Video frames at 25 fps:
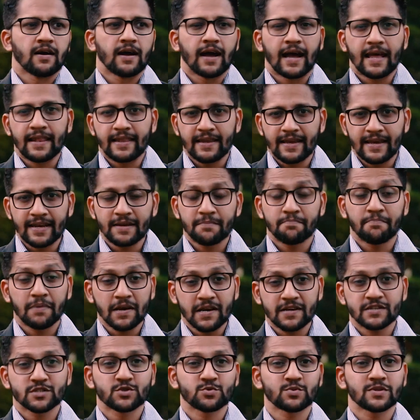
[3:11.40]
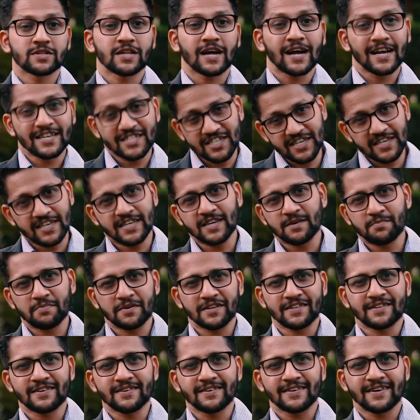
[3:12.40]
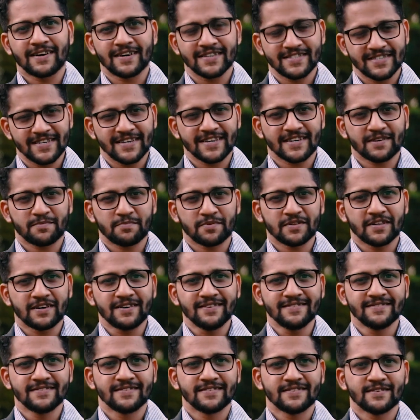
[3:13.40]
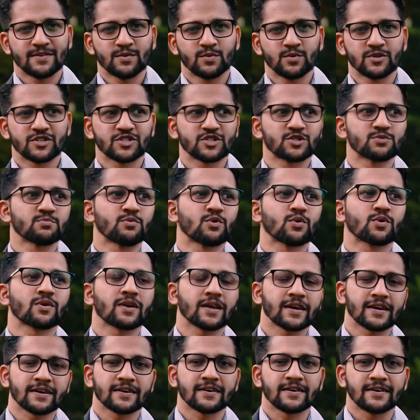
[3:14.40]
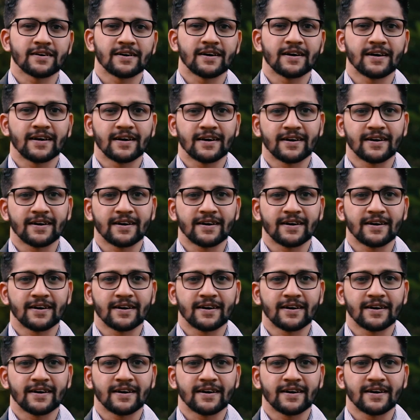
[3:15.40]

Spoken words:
And it pairs with Ajayakapada, which is more like a